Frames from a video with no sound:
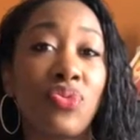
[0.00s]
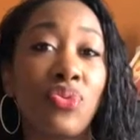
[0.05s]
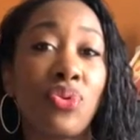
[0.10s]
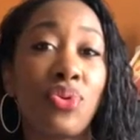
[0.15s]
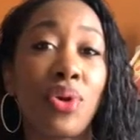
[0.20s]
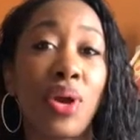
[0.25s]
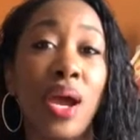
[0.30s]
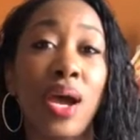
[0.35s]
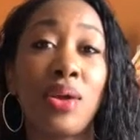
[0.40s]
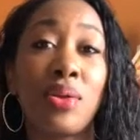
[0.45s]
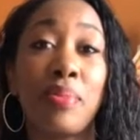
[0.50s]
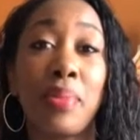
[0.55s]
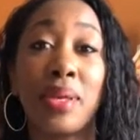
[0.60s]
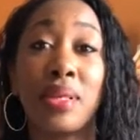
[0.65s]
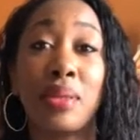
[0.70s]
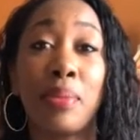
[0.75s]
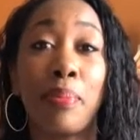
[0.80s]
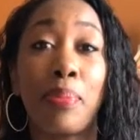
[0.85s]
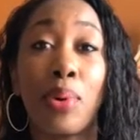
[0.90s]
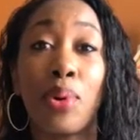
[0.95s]
for how to
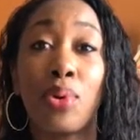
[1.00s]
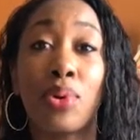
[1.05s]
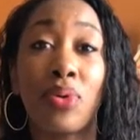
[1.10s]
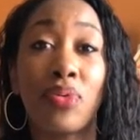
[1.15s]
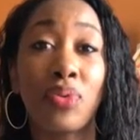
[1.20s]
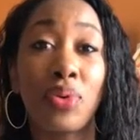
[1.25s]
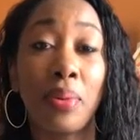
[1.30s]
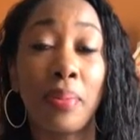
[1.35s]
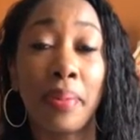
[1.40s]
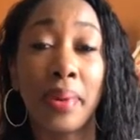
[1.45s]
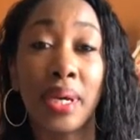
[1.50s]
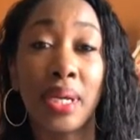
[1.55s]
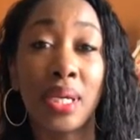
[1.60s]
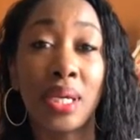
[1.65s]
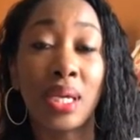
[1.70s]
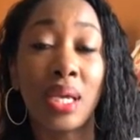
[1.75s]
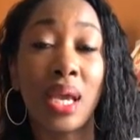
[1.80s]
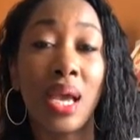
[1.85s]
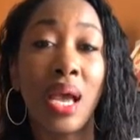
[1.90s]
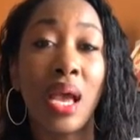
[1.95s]
make the bulk of your
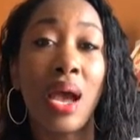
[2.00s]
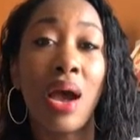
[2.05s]
money,